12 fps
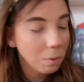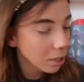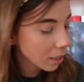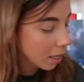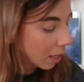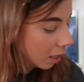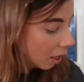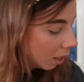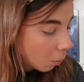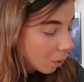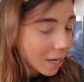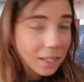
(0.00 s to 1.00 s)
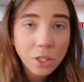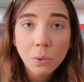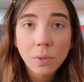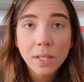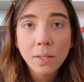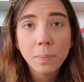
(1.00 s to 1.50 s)
I was like, where's the
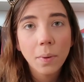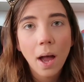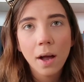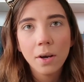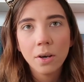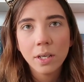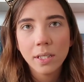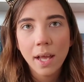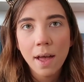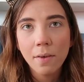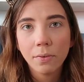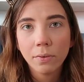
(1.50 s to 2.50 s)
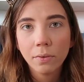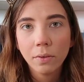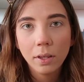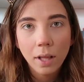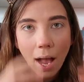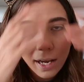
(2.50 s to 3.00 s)
reason behind her death?
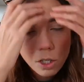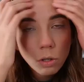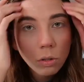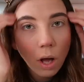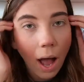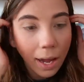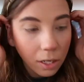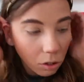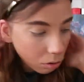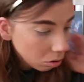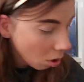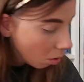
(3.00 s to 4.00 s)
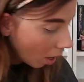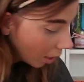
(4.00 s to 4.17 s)
I don't know.